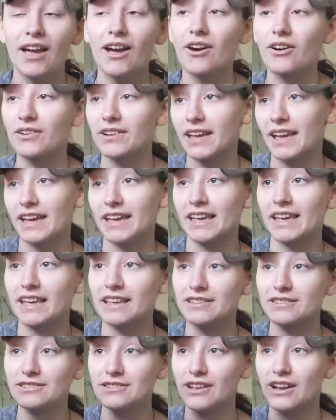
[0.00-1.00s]
Okay,
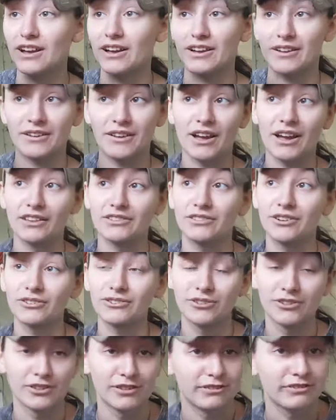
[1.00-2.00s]
I
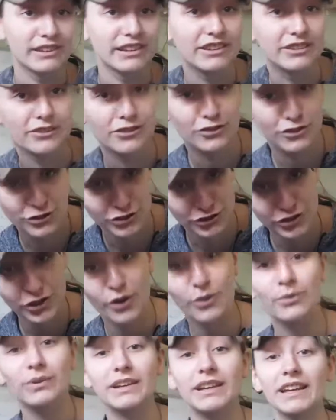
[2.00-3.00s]
don't know if he's
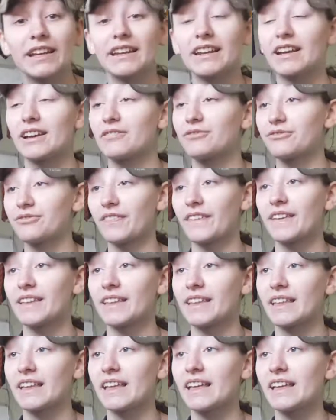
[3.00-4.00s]
joking, I think
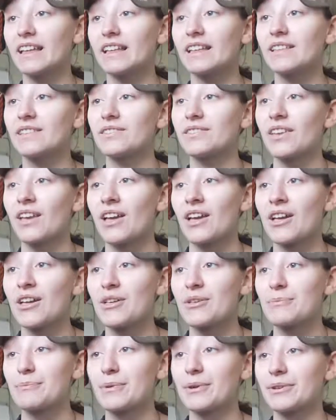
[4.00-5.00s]
he is,
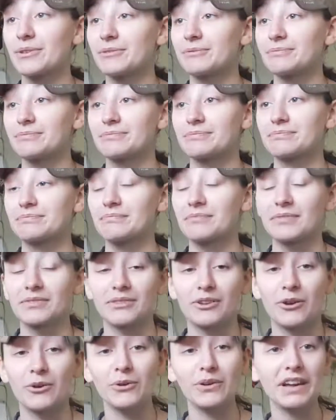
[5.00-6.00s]
but
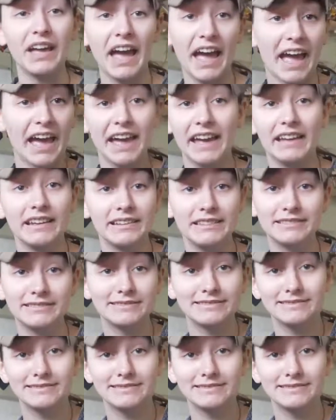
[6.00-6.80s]
okay.